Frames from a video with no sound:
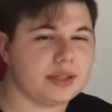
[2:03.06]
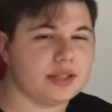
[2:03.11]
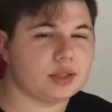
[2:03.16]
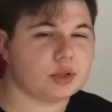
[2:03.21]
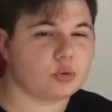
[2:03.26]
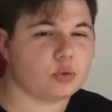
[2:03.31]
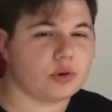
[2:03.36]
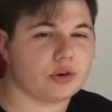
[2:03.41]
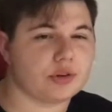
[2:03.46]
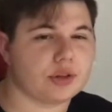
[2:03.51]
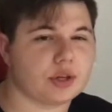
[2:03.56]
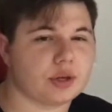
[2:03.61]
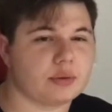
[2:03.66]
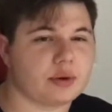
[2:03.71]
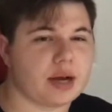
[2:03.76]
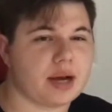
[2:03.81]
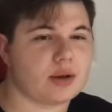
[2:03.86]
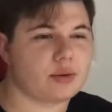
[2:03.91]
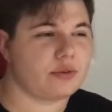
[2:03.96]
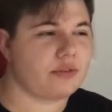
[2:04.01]
it's worth
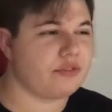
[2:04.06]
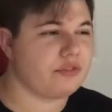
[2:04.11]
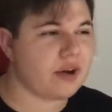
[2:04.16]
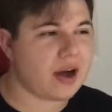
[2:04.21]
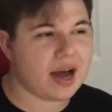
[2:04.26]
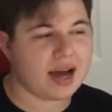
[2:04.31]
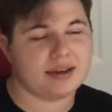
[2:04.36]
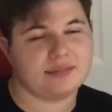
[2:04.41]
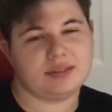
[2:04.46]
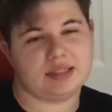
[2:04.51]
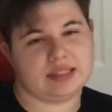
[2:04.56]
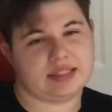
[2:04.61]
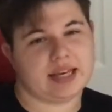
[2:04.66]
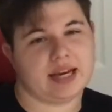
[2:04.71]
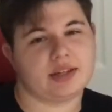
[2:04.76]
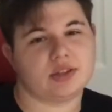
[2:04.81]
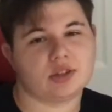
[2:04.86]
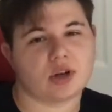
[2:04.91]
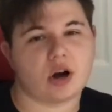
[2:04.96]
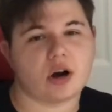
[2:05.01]
around $5 to
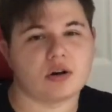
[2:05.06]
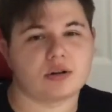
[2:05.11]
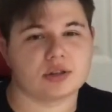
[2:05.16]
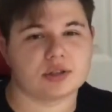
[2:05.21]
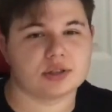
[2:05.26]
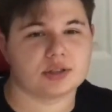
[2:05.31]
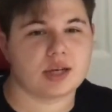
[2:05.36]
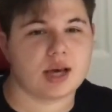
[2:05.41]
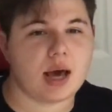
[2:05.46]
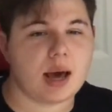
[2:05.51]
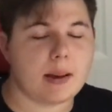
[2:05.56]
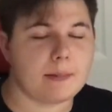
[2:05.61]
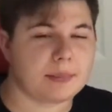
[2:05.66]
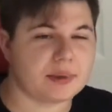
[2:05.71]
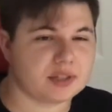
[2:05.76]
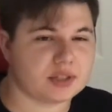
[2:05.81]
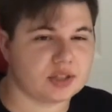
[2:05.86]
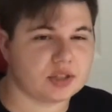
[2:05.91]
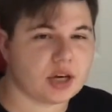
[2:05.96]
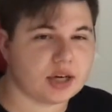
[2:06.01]
$10,
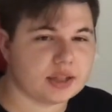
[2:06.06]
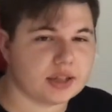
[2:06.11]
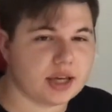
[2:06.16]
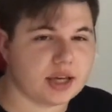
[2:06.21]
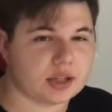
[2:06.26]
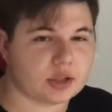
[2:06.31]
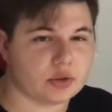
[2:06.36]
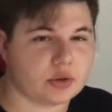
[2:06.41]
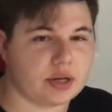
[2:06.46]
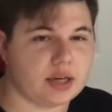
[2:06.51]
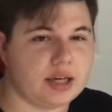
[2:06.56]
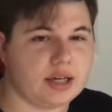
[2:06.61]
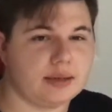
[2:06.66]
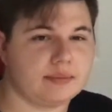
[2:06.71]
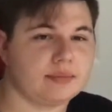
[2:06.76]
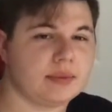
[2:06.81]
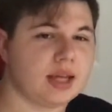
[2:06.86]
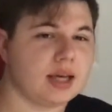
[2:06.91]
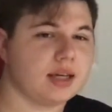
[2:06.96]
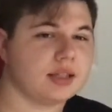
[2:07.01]
but it's not that great.
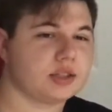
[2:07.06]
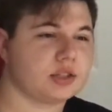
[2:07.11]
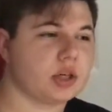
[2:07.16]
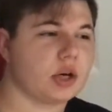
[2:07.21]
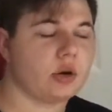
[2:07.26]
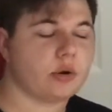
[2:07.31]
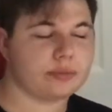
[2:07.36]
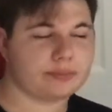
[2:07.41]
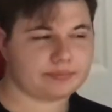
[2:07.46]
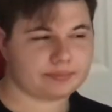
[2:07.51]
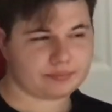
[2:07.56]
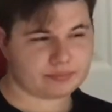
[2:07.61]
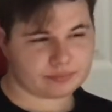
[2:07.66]
So,